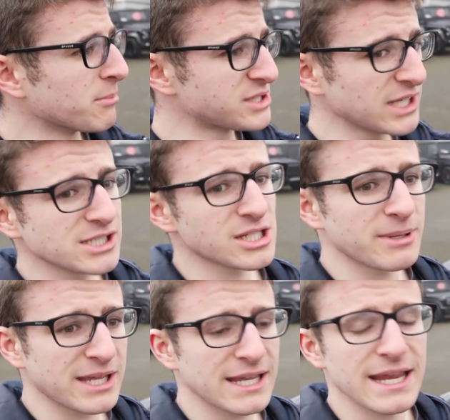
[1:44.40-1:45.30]
But seeing as I'm
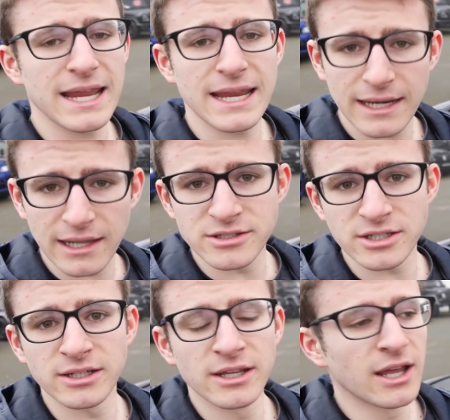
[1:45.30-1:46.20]
here in
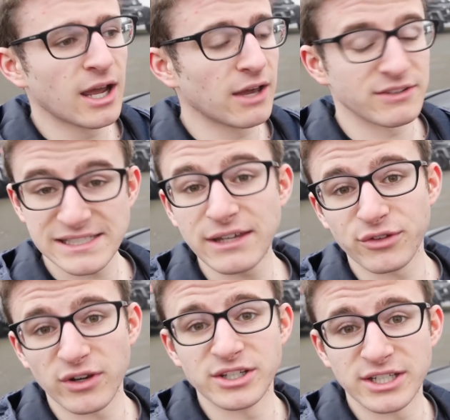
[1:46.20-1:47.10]
London, the south
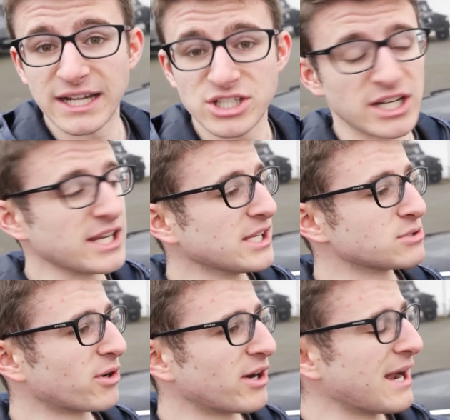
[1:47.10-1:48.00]
of London actually
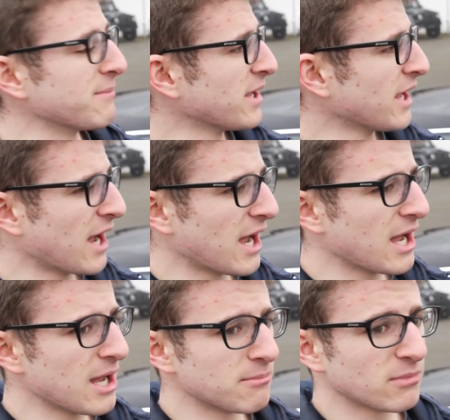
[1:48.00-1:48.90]
is where I
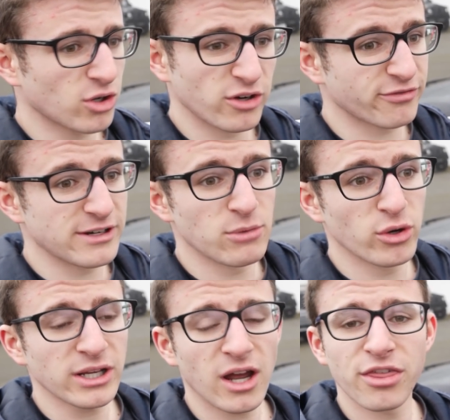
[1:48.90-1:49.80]
am, I've got a free
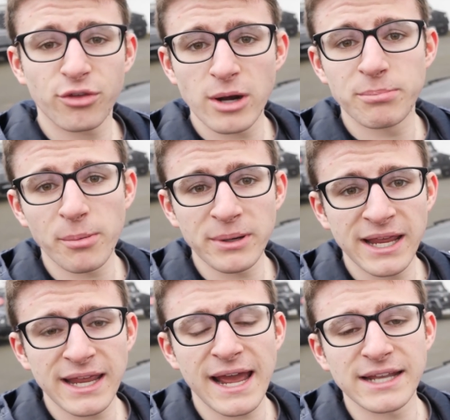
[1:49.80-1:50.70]
morning, I thought I'd pop in
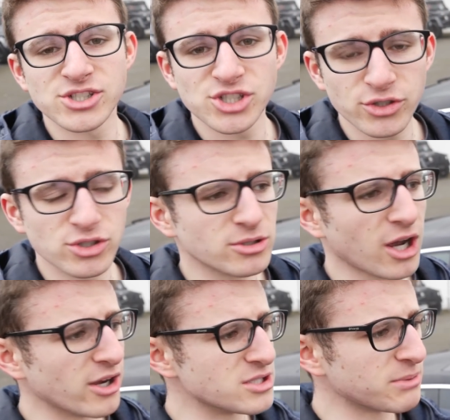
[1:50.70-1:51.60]
here and show you guys